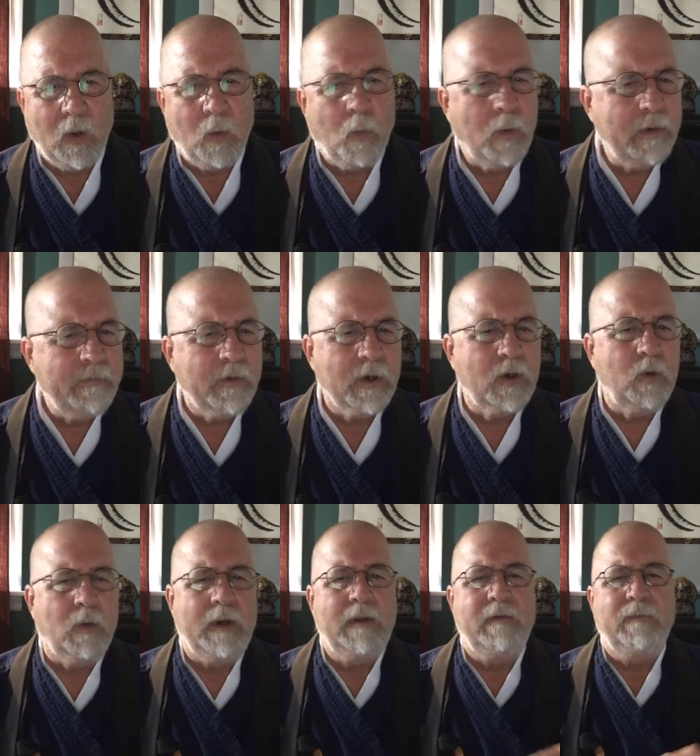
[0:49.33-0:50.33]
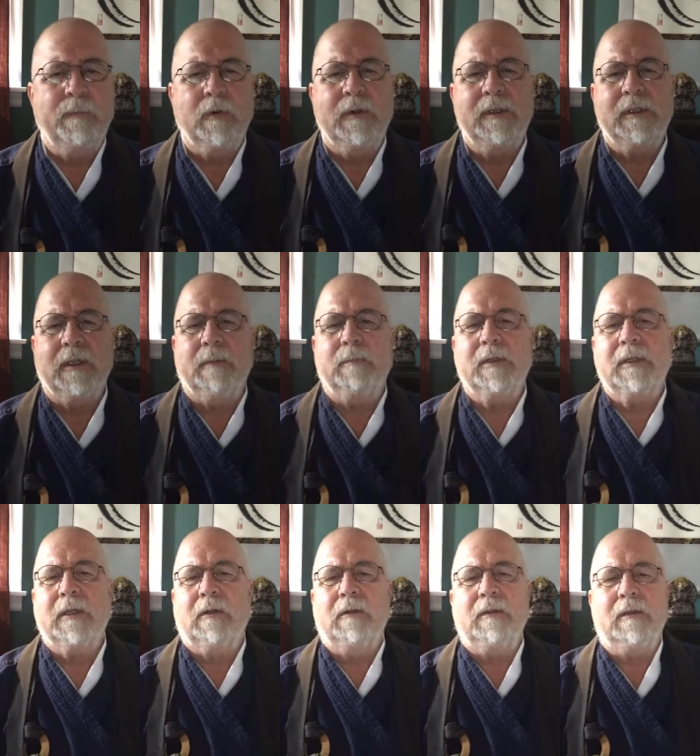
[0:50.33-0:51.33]
One of our grave precepts
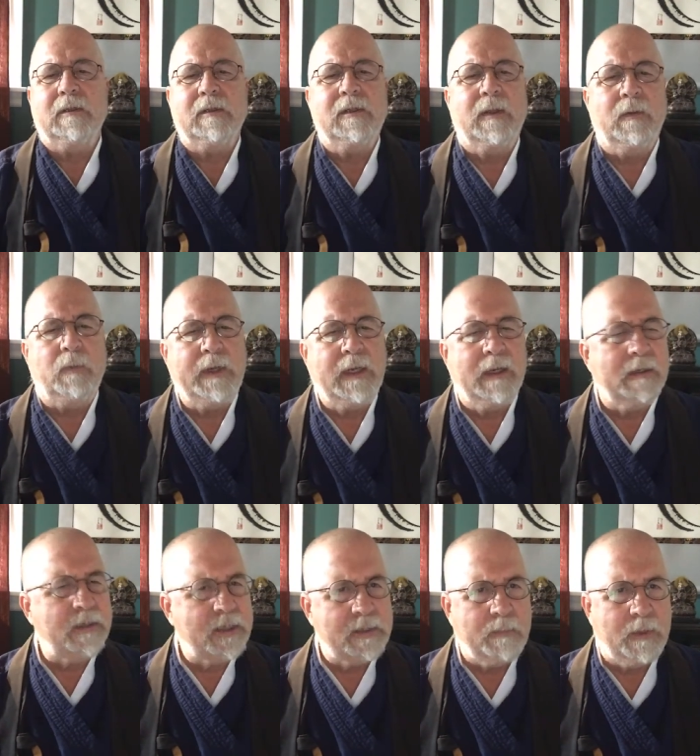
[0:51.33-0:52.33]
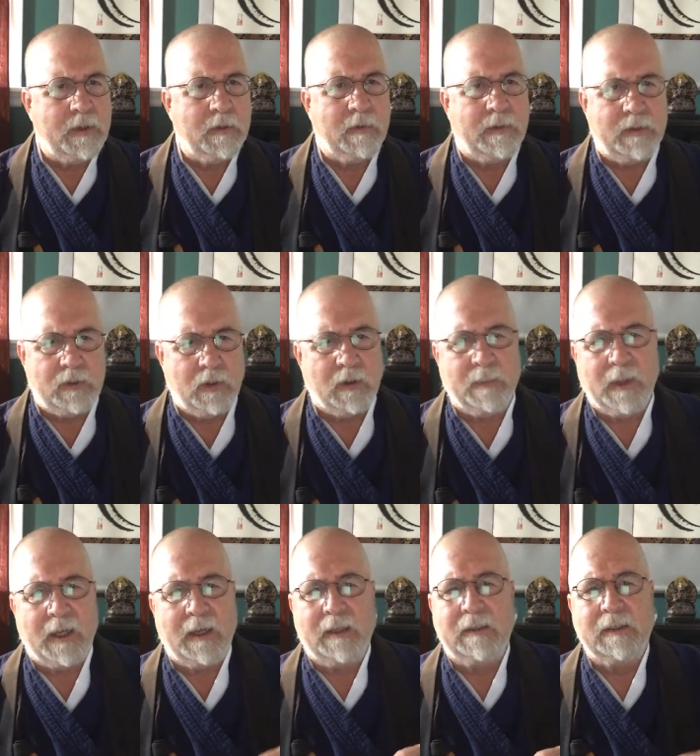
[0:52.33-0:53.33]
tells us that we can't spare the
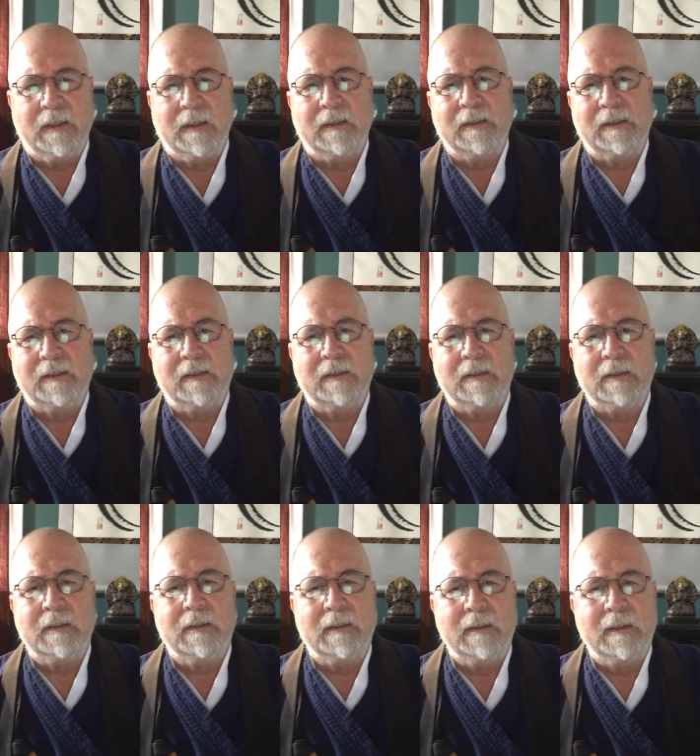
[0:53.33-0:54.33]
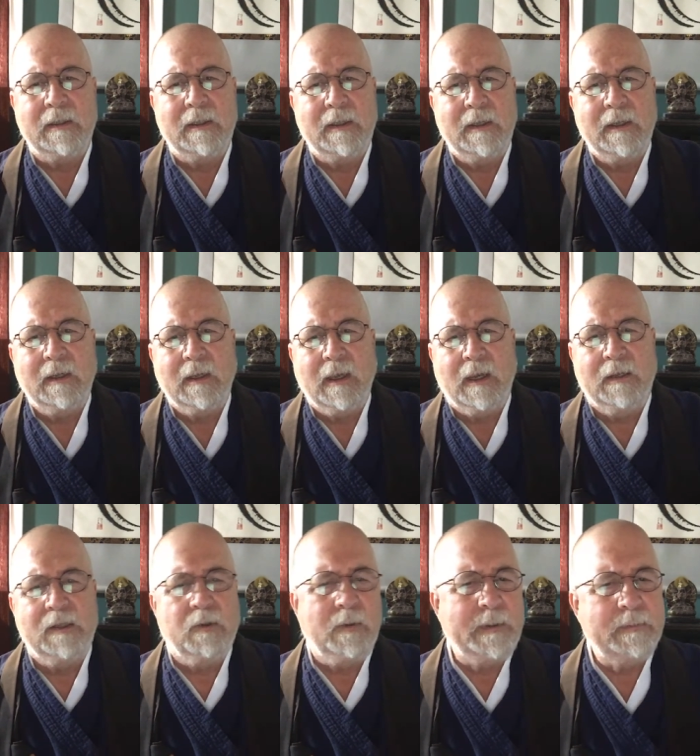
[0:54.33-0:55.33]
Dharma assets. And
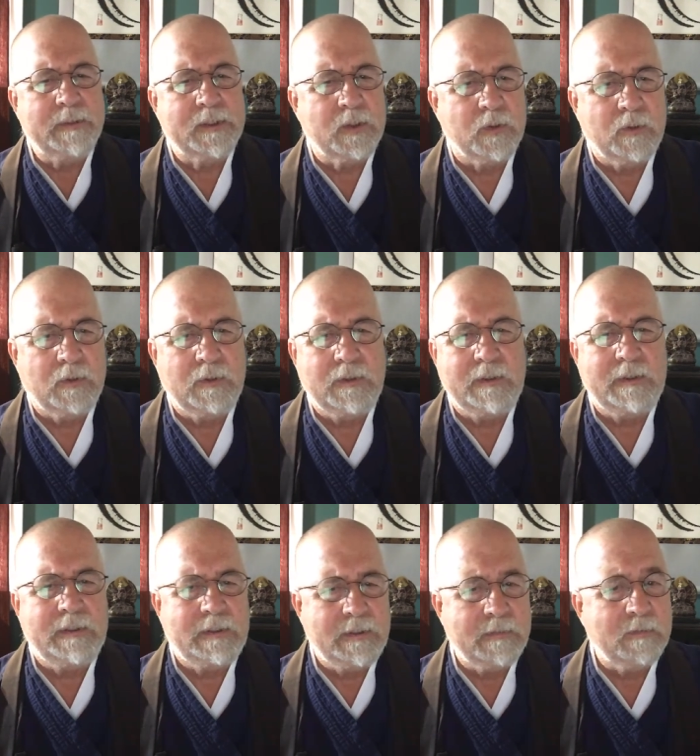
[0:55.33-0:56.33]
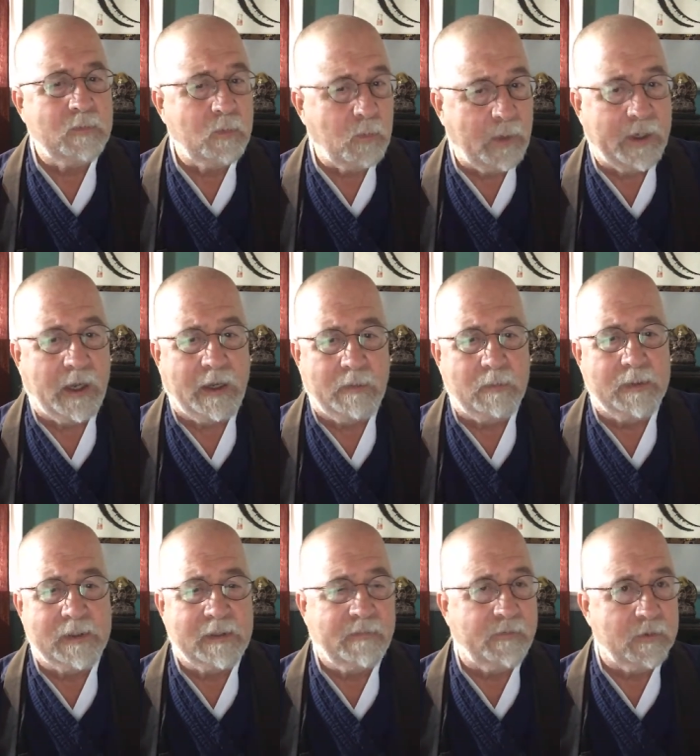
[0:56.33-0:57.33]
so I was told when I
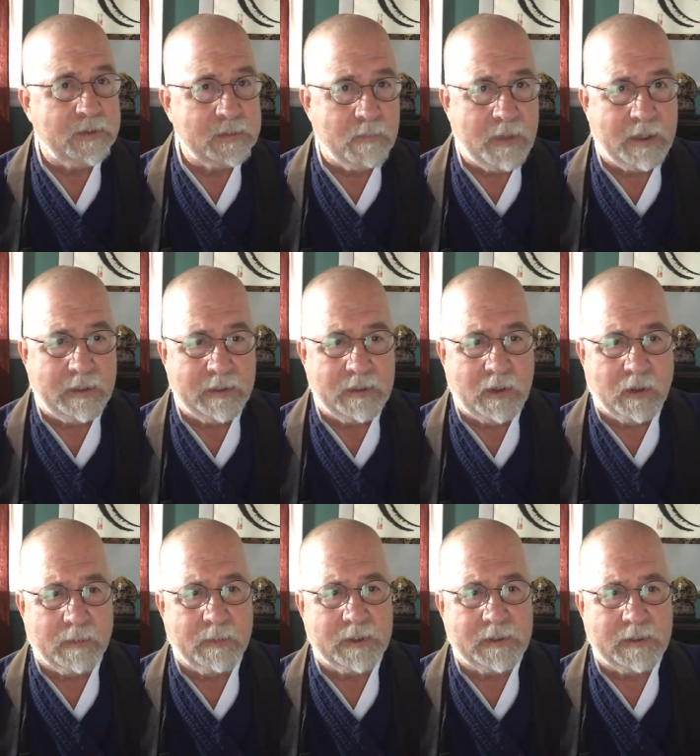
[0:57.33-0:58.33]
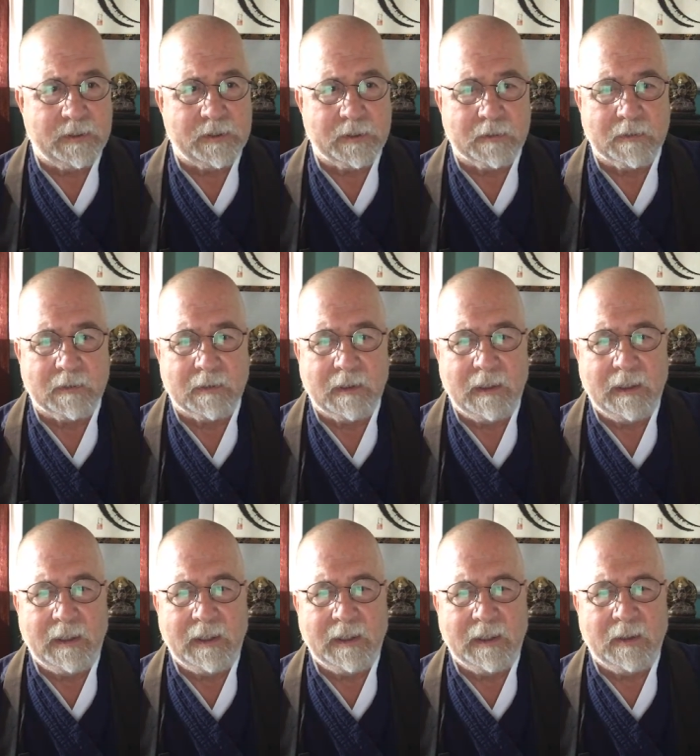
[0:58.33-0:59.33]
was first made a Dharma teacher
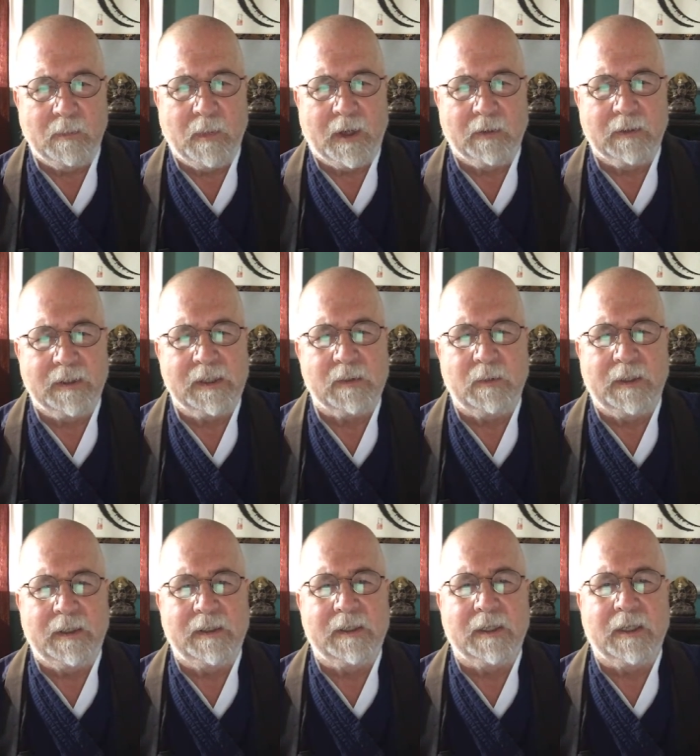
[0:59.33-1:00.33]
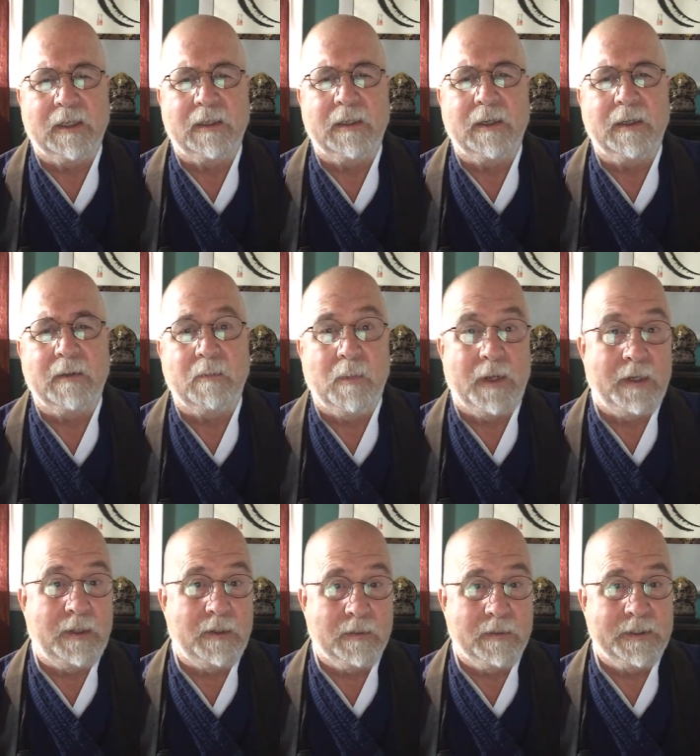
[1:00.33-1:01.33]
in Boundless Way Zen many
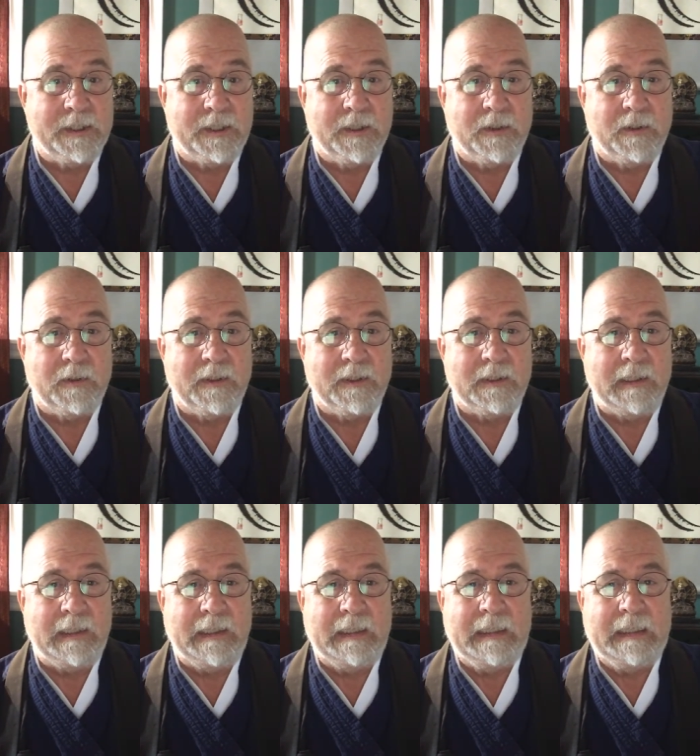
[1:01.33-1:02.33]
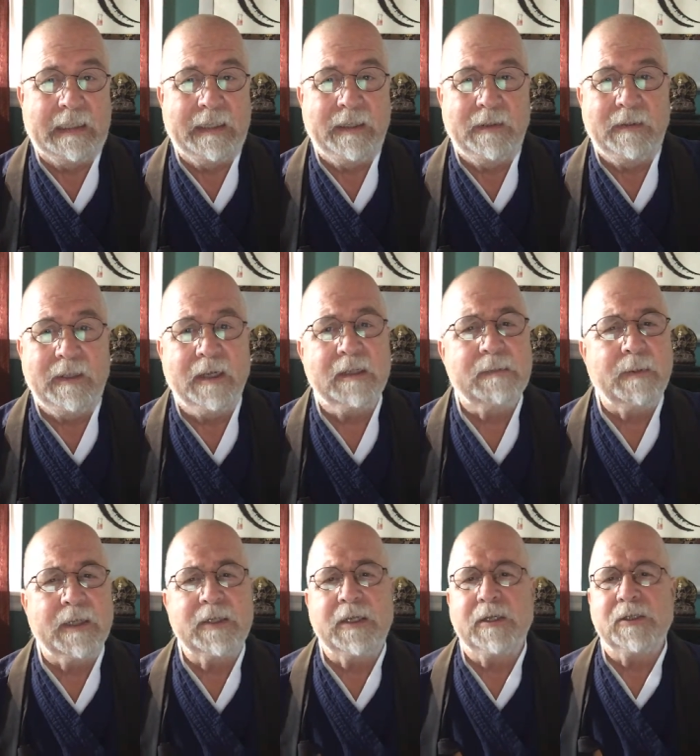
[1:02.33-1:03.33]
years ago that the
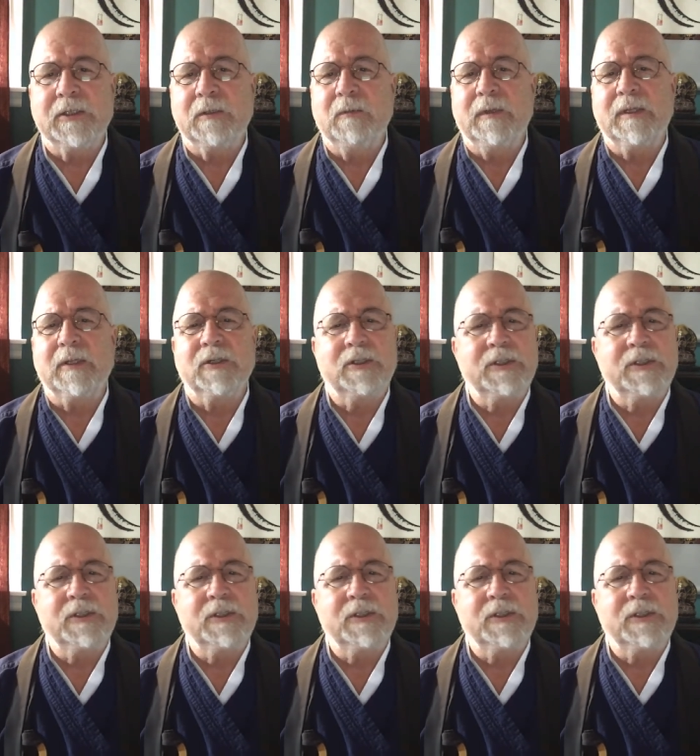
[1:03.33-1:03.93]
expectation was to